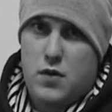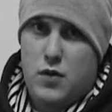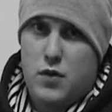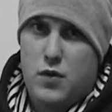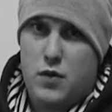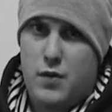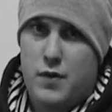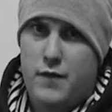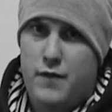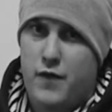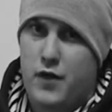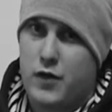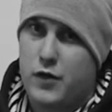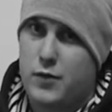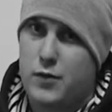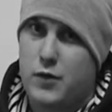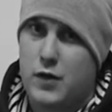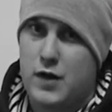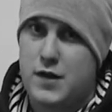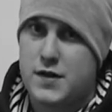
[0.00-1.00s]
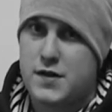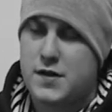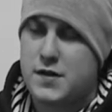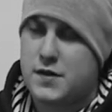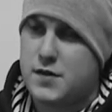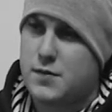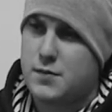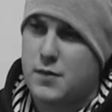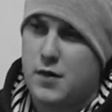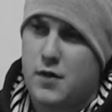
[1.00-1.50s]
who weren't valuable
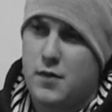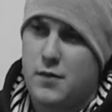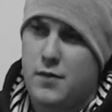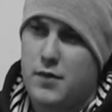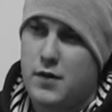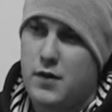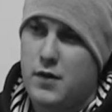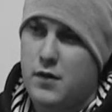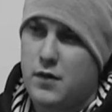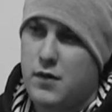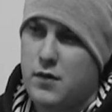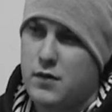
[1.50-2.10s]
assets to my company.